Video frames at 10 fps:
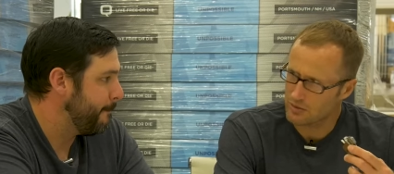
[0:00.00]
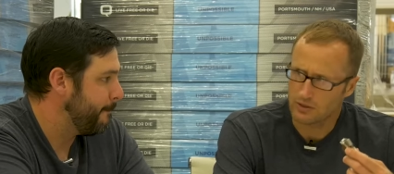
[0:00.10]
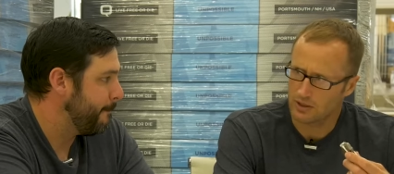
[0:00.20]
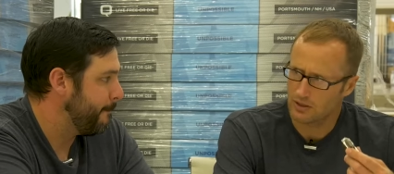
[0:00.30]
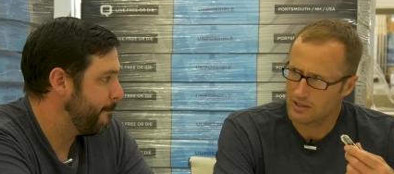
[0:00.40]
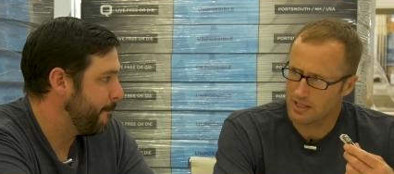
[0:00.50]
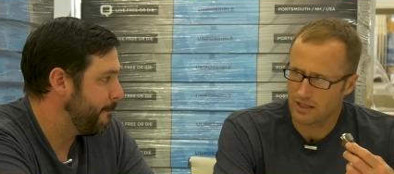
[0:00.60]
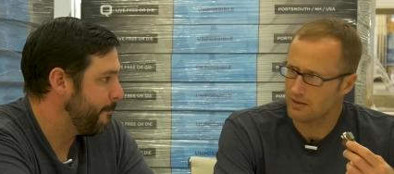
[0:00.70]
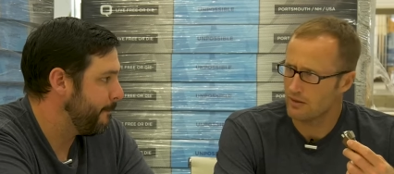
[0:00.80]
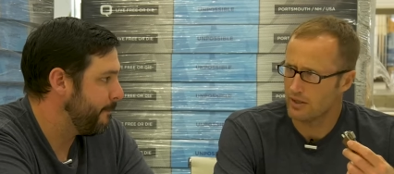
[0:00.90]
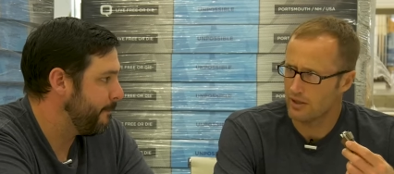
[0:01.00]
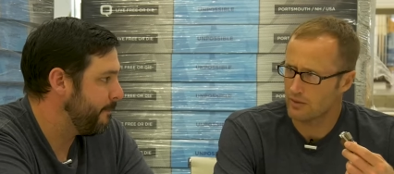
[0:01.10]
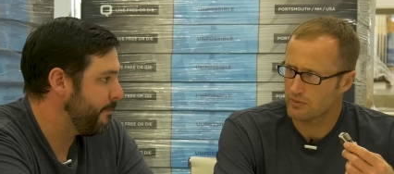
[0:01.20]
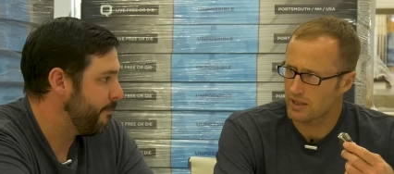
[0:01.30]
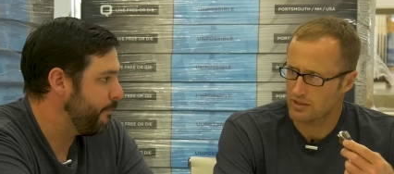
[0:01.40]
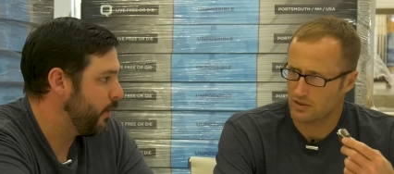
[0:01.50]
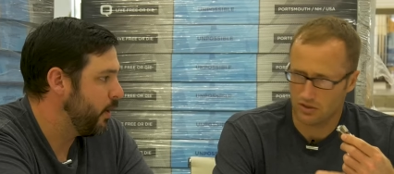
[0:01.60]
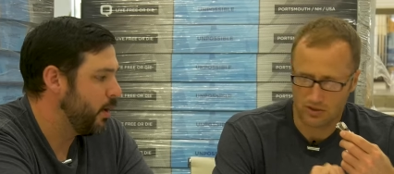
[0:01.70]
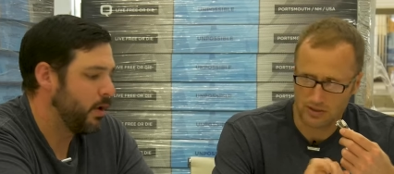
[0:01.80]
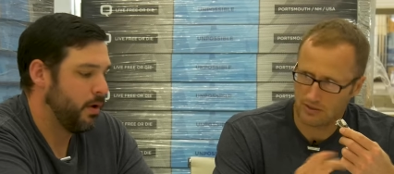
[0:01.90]
Speaker 1: the trigger design or no? That's
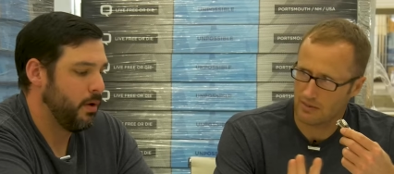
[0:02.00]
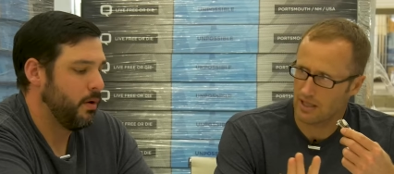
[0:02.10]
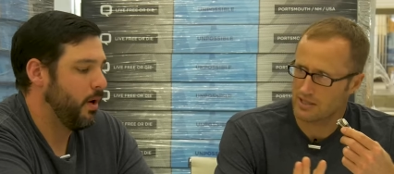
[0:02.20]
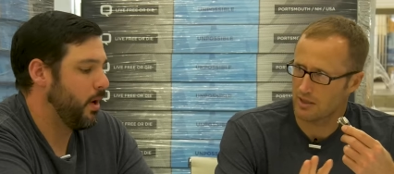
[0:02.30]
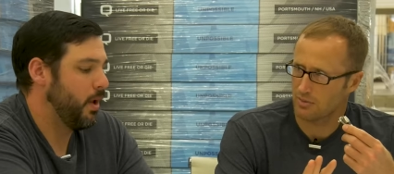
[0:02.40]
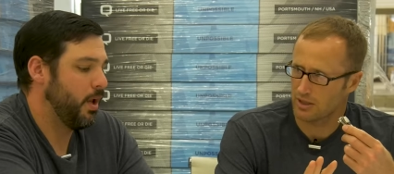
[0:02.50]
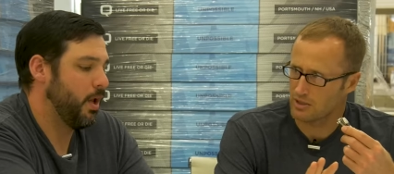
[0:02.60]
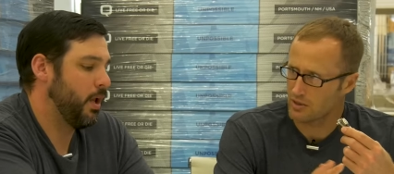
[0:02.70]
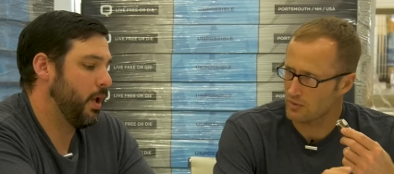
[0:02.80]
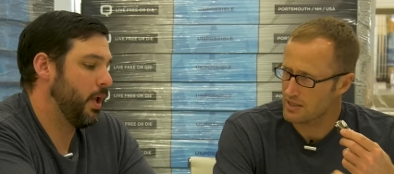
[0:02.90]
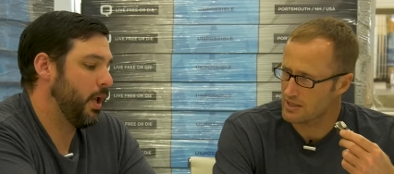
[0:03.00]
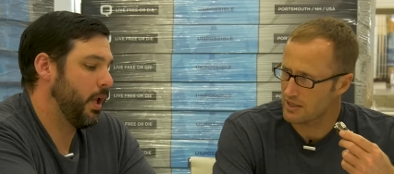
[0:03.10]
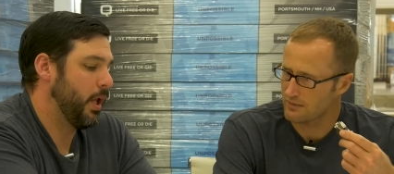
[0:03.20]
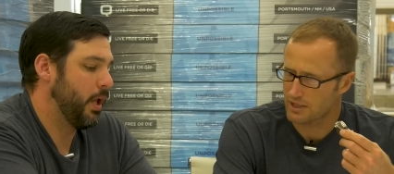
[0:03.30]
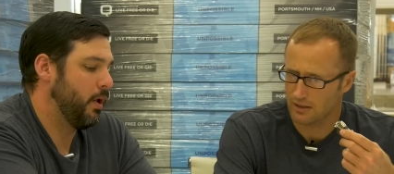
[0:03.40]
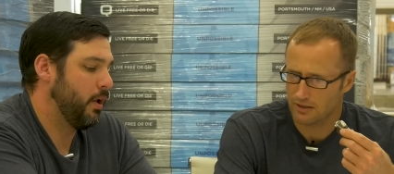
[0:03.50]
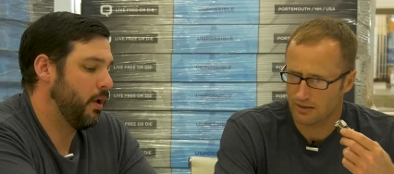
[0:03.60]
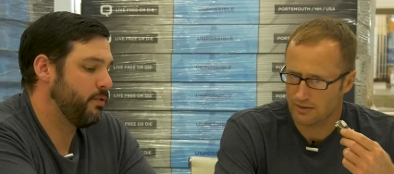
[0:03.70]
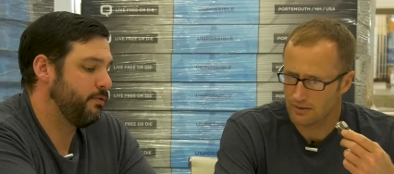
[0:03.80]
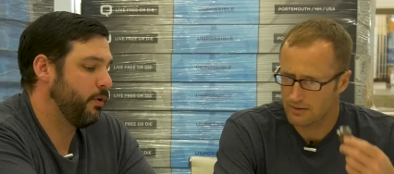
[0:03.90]
just a separate issue with the safety.
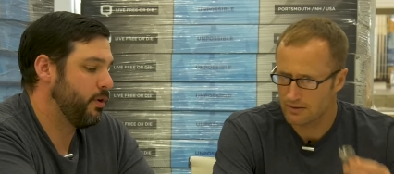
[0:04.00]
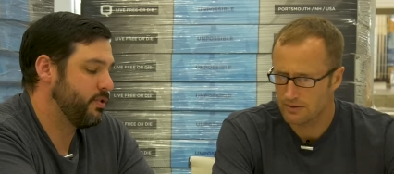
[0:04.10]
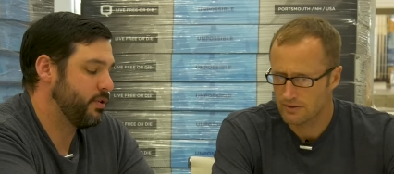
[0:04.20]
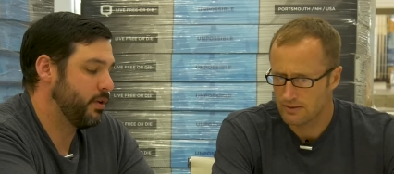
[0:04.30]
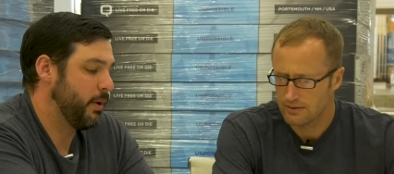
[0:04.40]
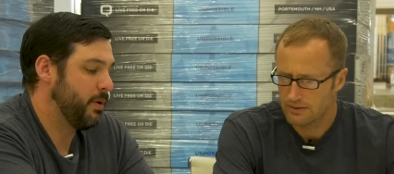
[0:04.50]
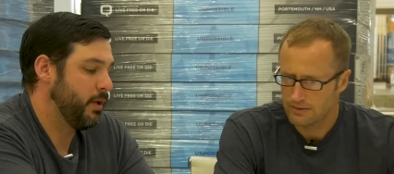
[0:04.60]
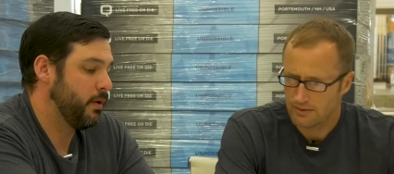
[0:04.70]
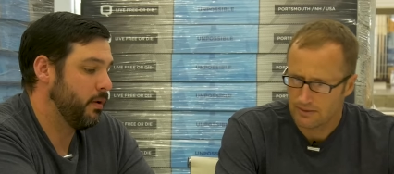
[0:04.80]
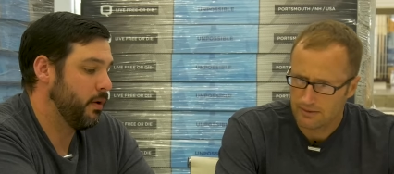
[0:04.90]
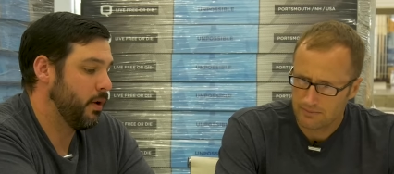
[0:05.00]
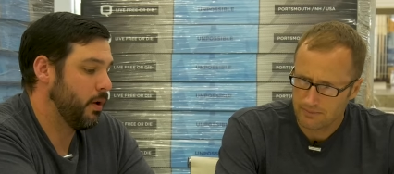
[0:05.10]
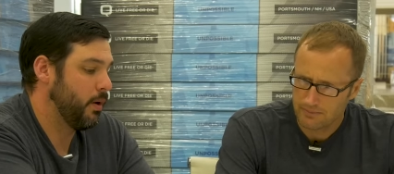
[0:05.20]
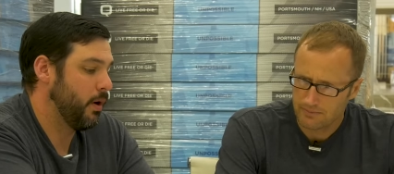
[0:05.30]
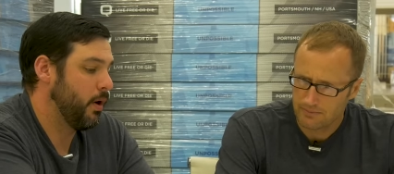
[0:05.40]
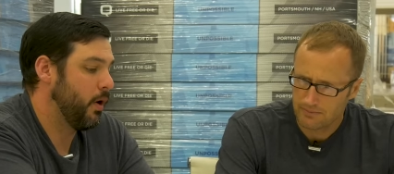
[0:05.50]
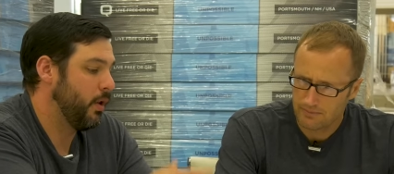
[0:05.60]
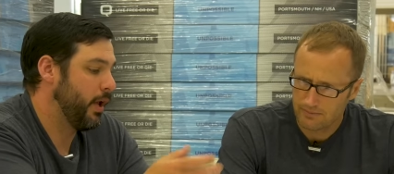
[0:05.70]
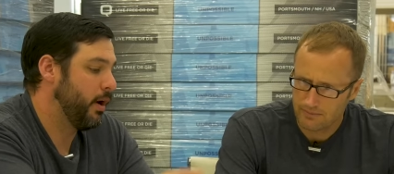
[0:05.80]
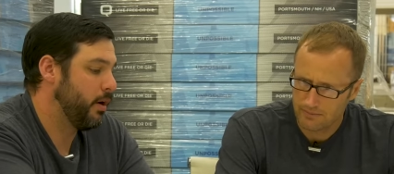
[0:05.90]
Speaker 2: As far as, a, I mean,
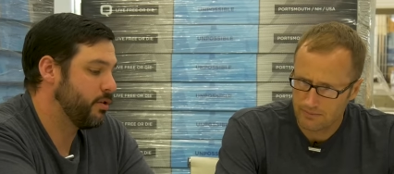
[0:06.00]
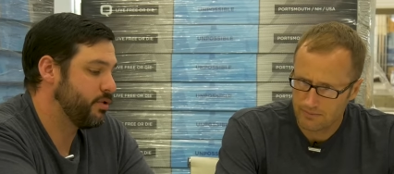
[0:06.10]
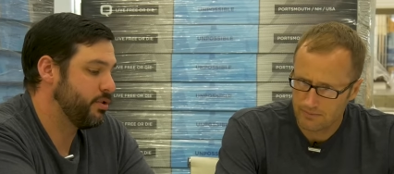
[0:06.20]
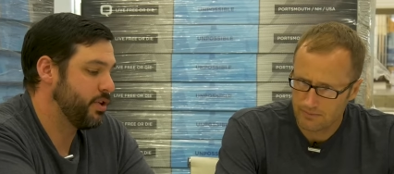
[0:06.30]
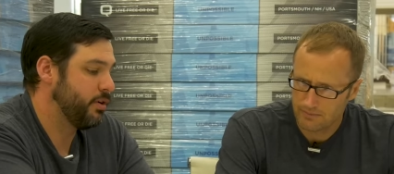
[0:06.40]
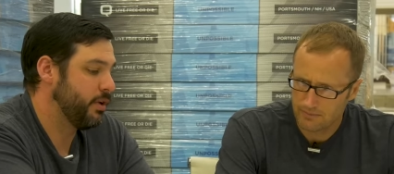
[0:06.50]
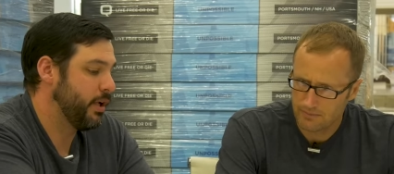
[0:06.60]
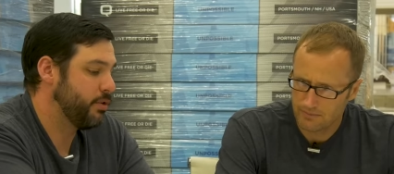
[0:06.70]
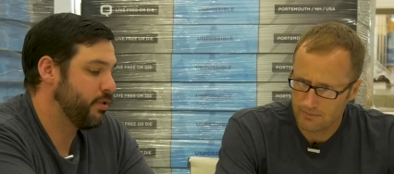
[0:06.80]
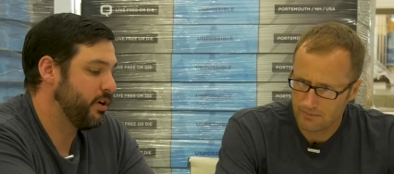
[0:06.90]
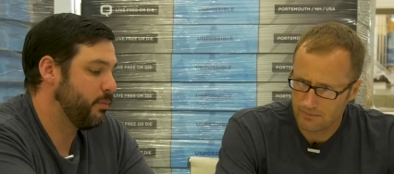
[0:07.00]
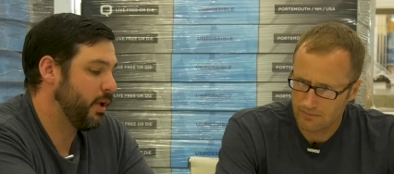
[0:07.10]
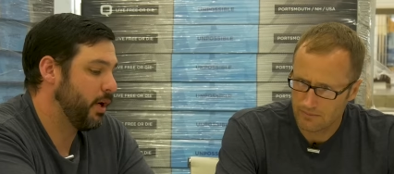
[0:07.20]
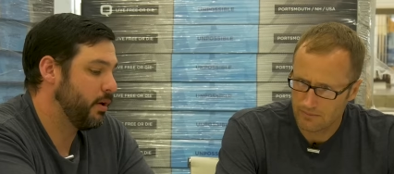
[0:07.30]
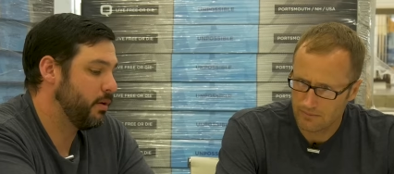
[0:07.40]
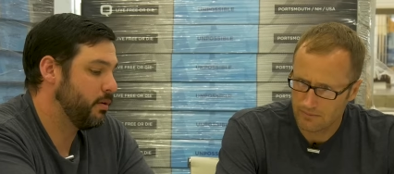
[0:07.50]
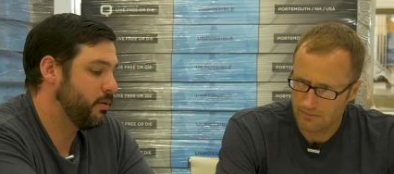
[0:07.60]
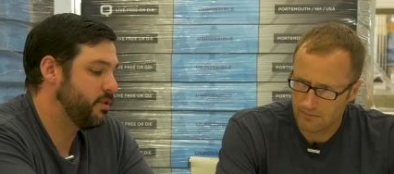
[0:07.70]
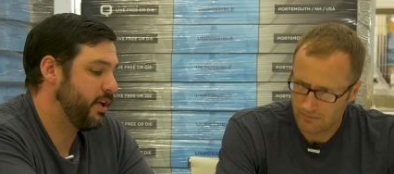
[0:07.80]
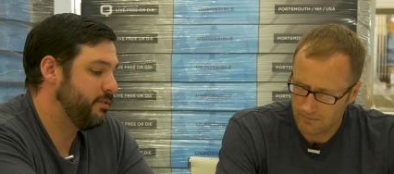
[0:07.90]
all A Rs are generally a trigger block
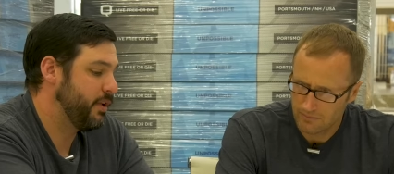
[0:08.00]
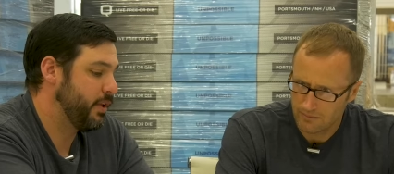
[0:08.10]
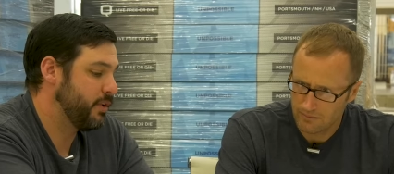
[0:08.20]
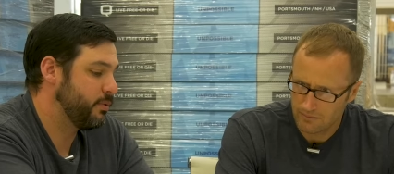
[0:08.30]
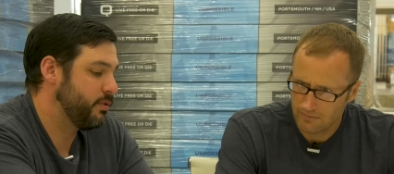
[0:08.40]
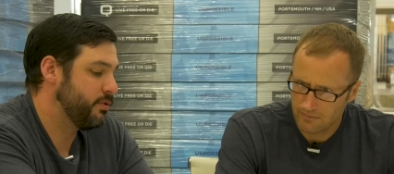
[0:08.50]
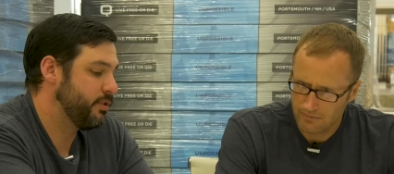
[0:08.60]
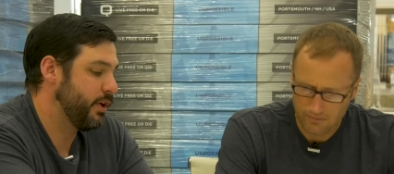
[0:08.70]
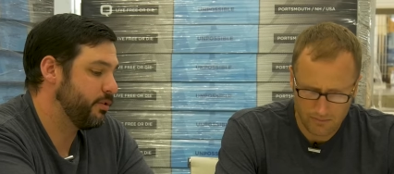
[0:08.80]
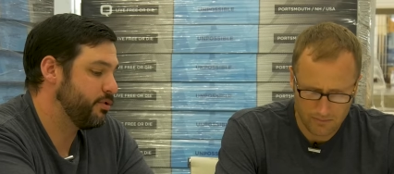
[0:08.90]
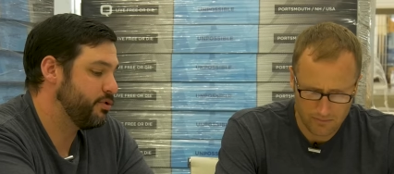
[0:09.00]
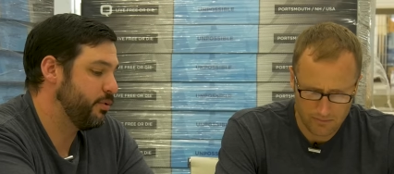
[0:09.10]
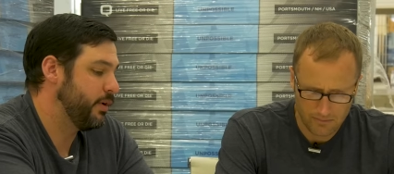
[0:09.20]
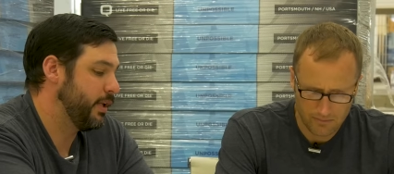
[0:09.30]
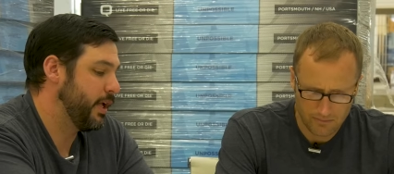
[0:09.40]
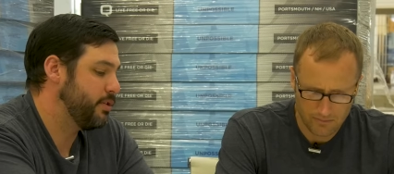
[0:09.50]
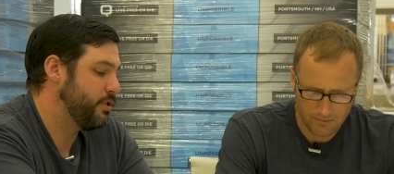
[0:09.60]
safety. That's what the selector's doing, and that's